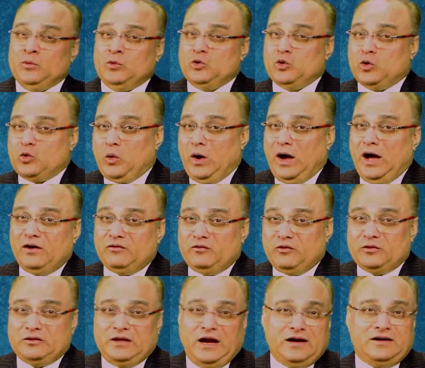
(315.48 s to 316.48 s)
To inquire
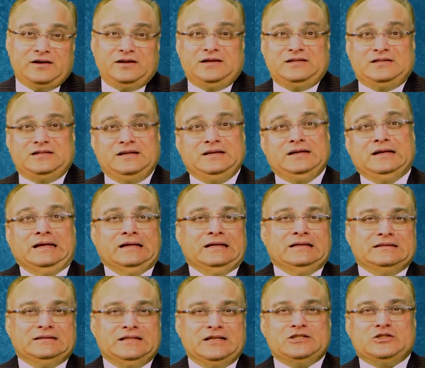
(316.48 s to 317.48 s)
for that reason,
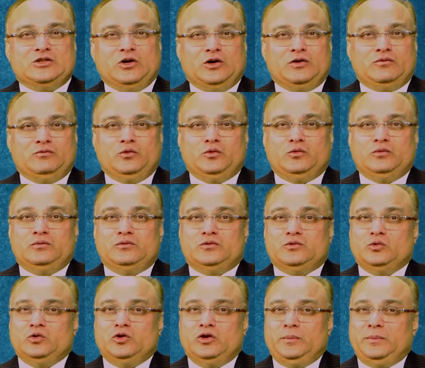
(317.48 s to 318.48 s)
this thought would
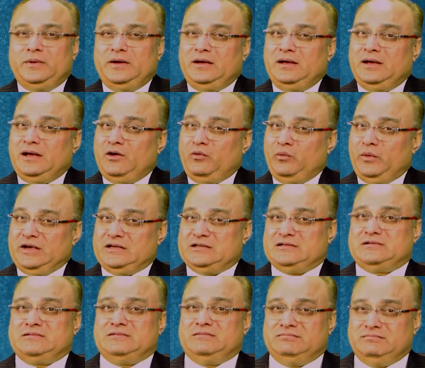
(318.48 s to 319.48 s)
truly be a
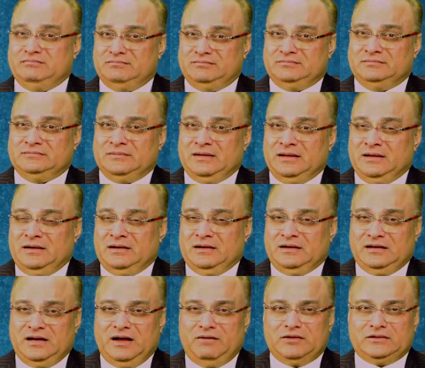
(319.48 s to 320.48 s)
waste.
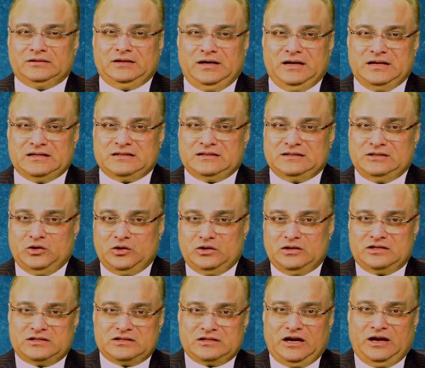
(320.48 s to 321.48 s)
Nevertheless, during
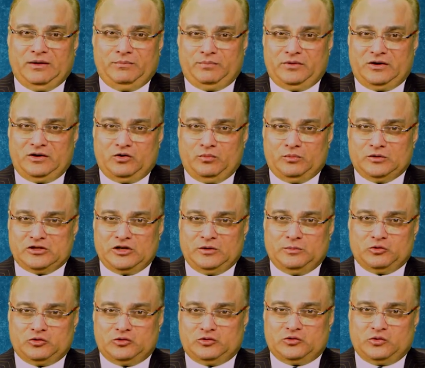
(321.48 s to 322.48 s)
this time period, of
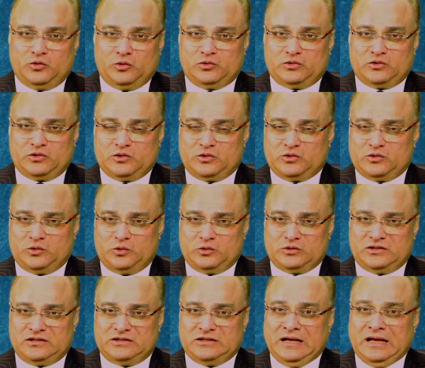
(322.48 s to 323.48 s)
material
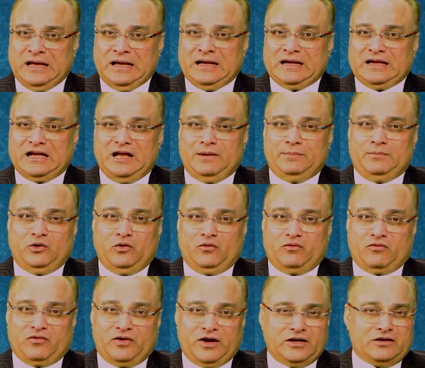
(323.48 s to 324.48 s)
resources can be
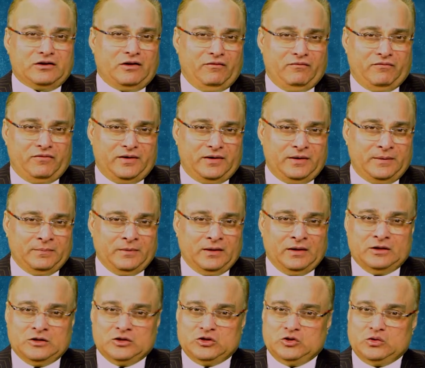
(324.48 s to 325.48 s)
of great comfort.
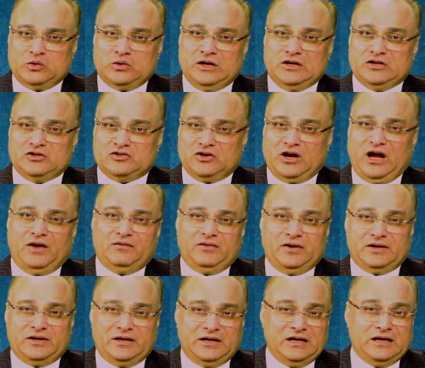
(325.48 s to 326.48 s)
You can drive
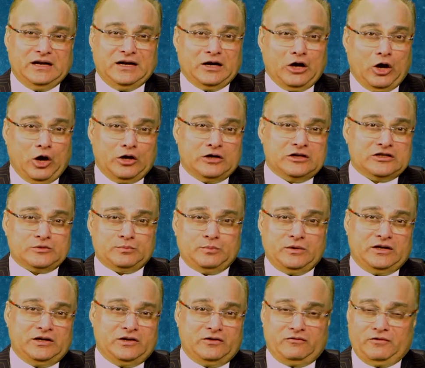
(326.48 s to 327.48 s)
a real and honest
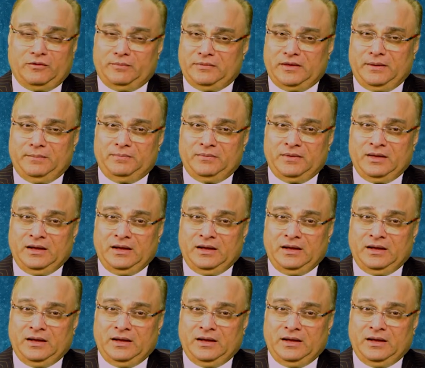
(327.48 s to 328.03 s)
pleasure from them.